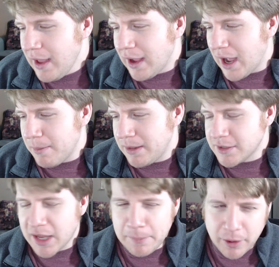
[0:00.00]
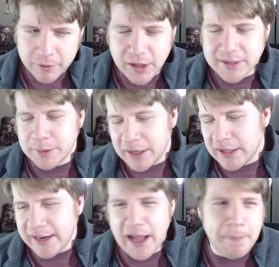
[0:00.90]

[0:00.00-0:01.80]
And there's a couple other things I want to clean up.